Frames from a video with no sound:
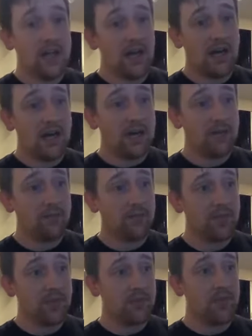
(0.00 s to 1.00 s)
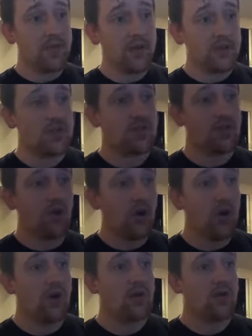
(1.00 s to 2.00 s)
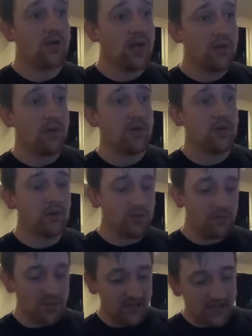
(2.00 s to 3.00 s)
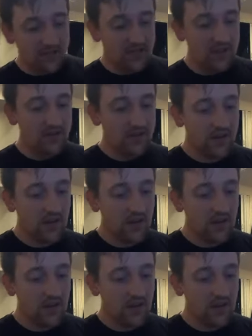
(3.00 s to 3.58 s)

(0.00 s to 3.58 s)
um, to pierce your heart to enable you to believe it.